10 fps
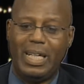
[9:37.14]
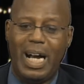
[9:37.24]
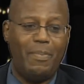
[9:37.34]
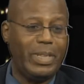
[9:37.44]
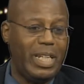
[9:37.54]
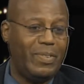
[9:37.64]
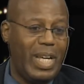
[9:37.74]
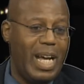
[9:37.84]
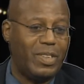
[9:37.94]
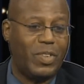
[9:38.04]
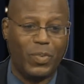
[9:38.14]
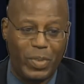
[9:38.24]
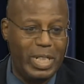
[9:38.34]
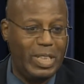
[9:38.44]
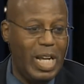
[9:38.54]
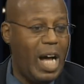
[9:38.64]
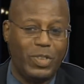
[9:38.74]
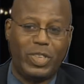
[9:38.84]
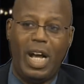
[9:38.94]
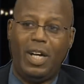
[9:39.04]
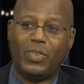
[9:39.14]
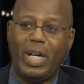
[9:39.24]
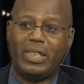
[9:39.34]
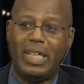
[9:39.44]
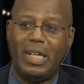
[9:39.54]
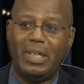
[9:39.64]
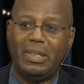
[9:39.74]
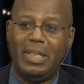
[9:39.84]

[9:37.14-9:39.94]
gonna give that 3 Lyle Styles right there.